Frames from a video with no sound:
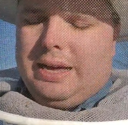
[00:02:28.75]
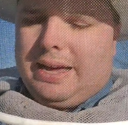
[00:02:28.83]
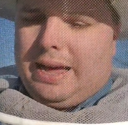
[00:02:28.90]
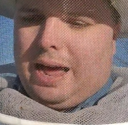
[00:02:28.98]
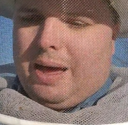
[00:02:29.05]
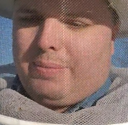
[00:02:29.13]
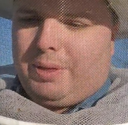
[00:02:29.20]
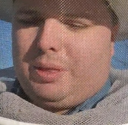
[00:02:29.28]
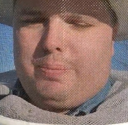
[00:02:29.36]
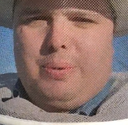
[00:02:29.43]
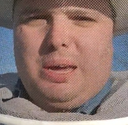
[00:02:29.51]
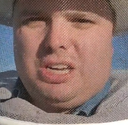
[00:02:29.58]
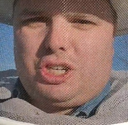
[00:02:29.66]
that the
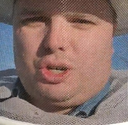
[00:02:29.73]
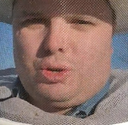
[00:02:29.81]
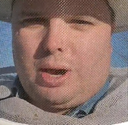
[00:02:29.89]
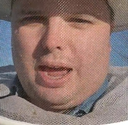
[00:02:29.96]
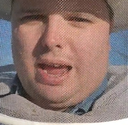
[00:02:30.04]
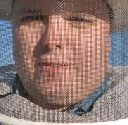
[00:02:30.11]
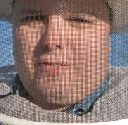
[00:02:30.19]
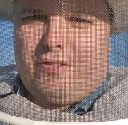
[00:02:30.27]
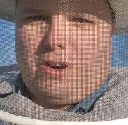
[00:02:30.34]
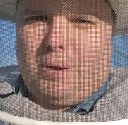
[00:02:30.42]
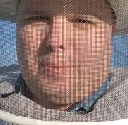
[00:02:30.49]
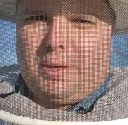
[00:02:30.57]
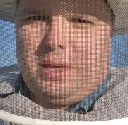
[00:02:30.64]
bees create
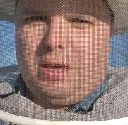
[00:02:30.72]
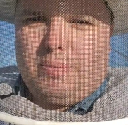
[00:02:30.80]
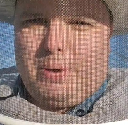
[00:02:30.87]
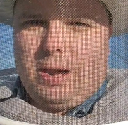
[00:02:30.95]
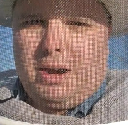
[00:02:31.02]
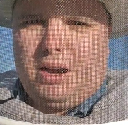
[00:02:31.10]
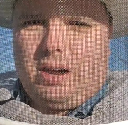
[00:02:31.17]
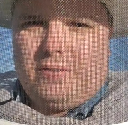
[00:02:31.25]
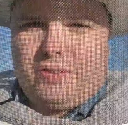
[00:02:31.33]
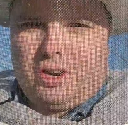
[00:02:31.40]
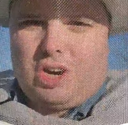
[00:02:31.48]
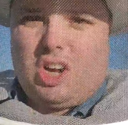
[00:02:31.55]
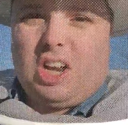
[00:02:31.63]
from the humidity of
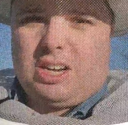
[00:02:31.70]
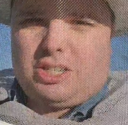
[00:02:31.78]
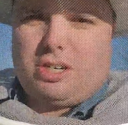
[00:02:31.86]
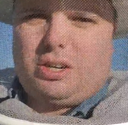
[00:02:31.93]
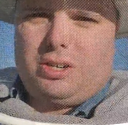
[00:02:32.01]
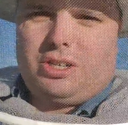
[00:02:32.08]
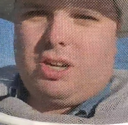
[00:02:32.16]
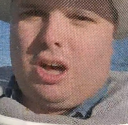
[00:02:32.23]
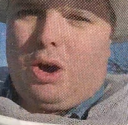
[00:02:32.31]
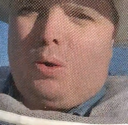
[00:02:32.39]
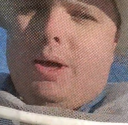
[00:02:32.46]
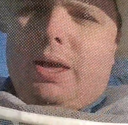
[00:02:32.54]
their cluster. So